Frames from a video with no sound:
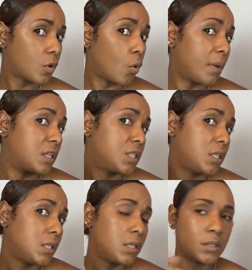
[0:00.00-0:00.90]
on my
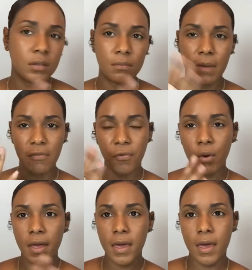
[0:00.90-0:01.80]
cheeks, my
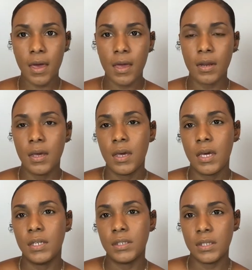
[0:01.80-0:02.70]
forehead.
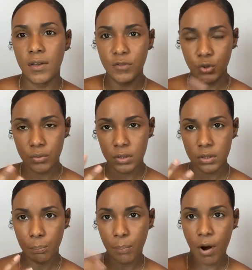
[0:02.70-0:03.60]
It just gives you
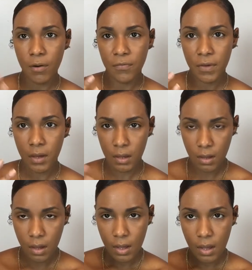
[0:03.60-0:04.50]
this perfect
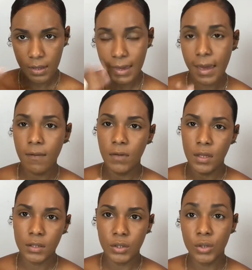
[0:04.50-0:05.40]

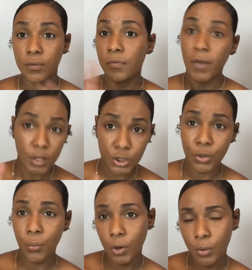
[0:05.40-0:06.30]
canvas to finish
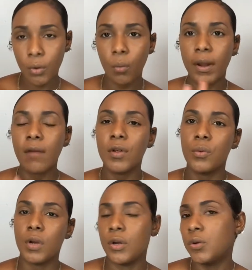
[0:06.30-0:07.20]
your work or whatever you
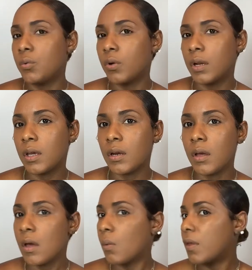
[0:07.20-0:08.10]
want to do on it.
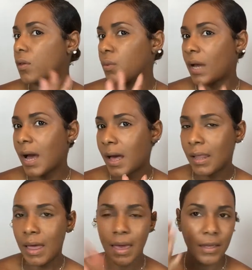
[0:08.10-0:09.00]
Whether you want to
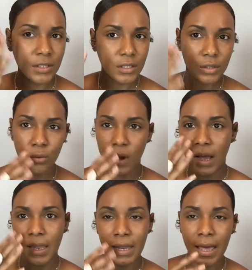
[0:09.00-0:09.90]
highlight, just a little
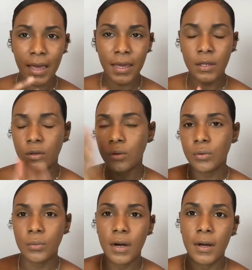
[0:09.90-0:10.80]
highlight, a
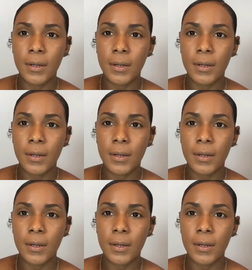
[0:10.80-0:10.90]
little